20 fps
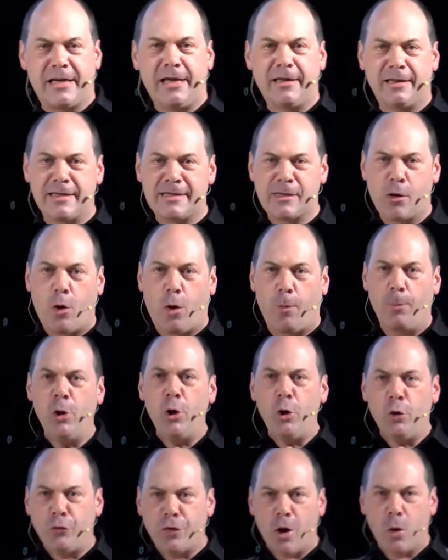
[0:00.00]
at the top
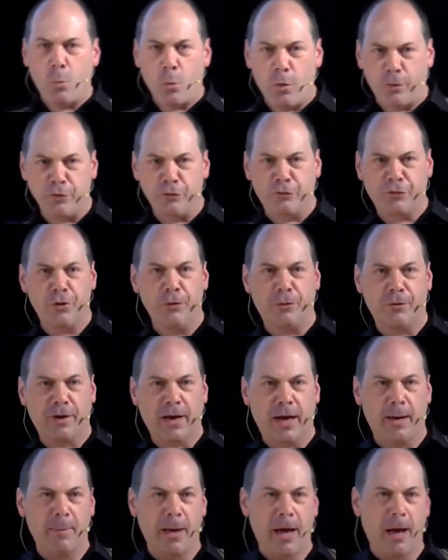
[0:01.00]
who don't want the truth to
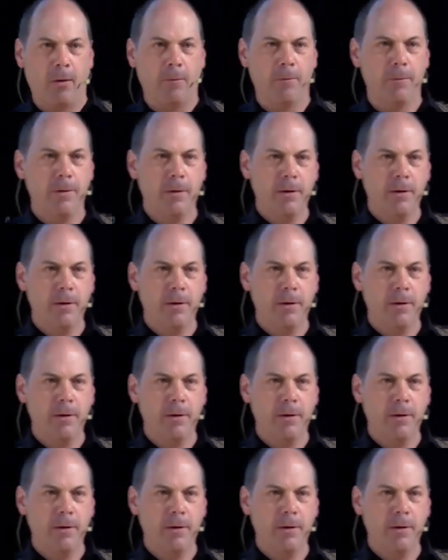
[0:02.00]
come out.